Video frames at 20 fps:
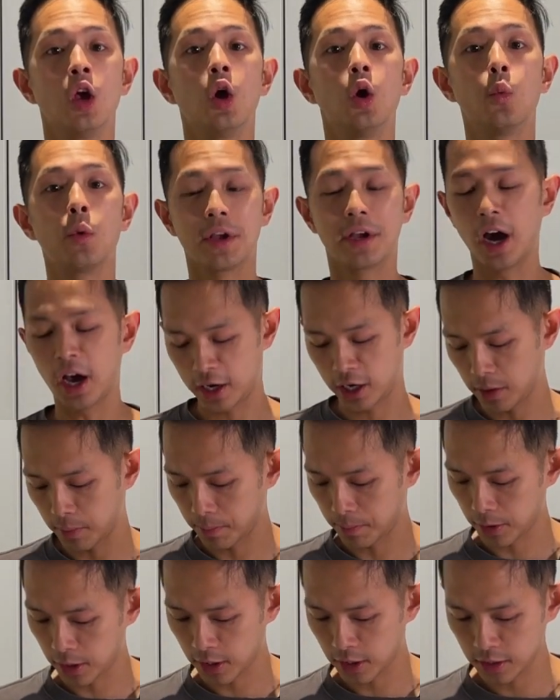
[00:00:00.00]
We got our
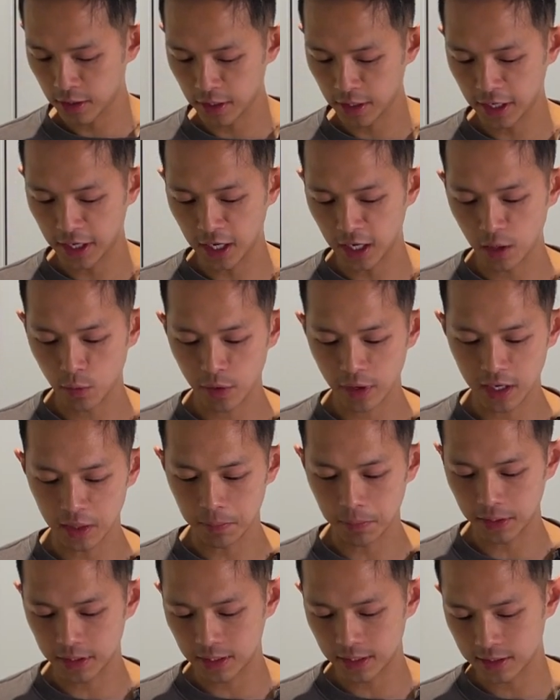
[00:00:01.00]
burner here. We're gonna
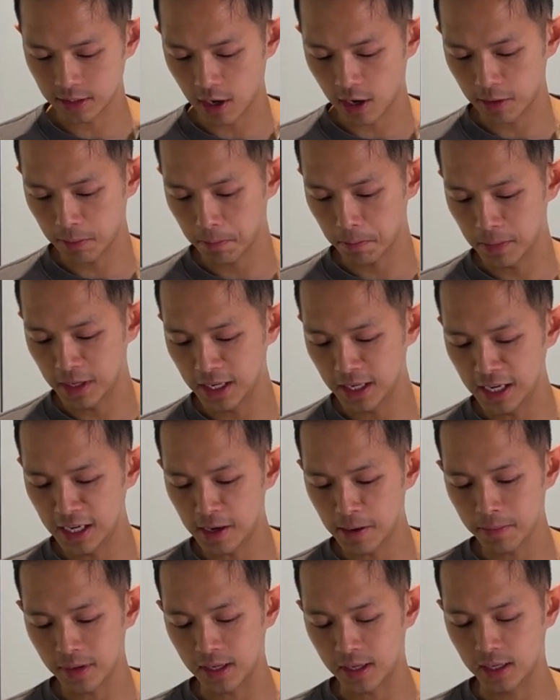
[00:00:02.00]
put this on
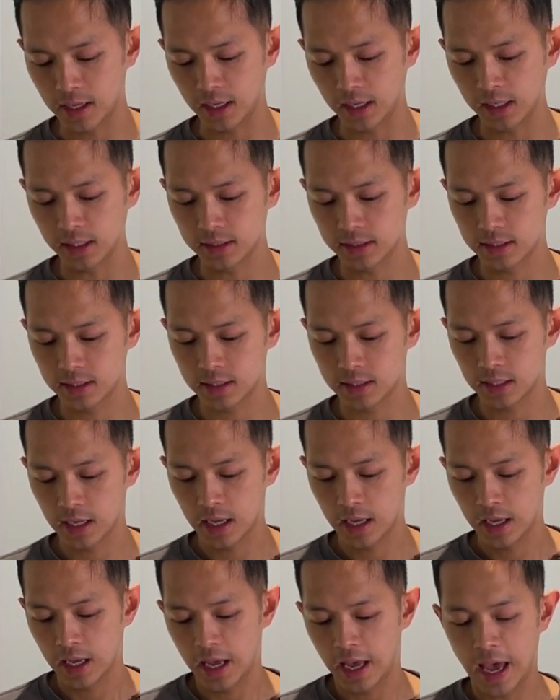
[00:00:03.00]
medium heat
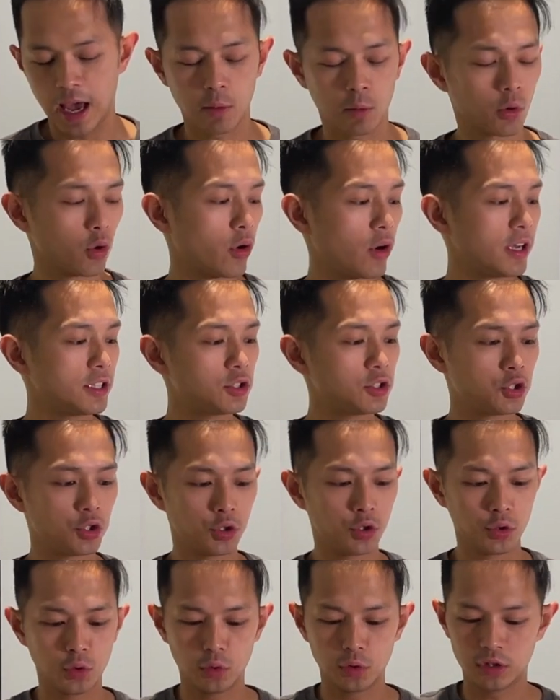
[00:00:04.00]
and we're going
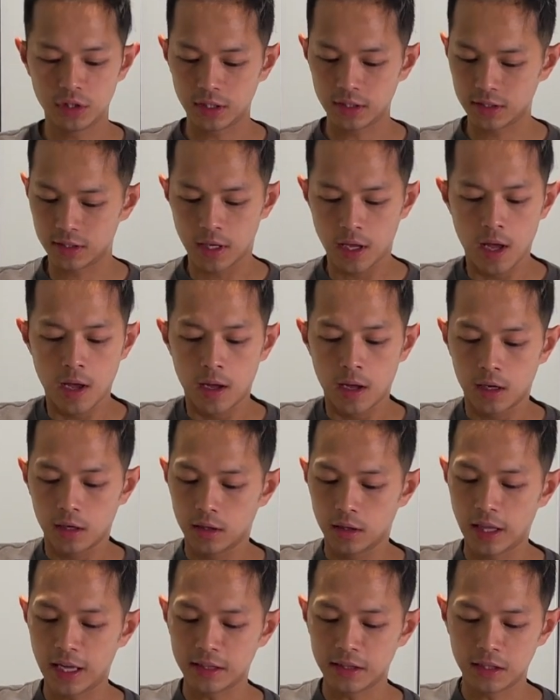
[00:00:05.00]
to just
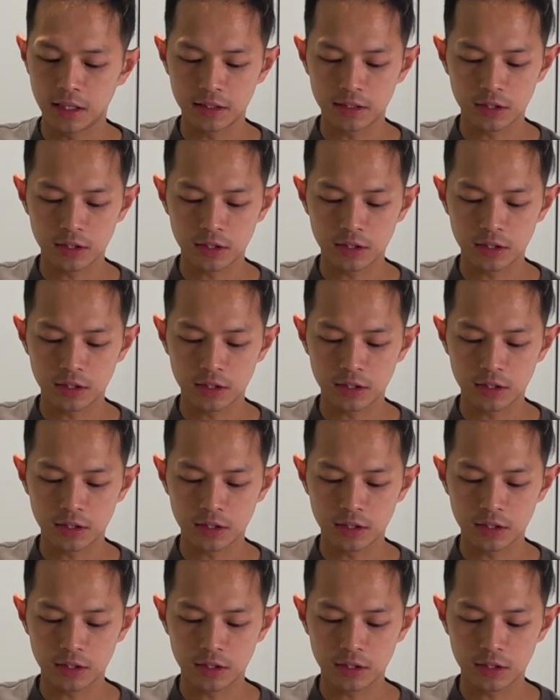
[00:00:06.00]
let this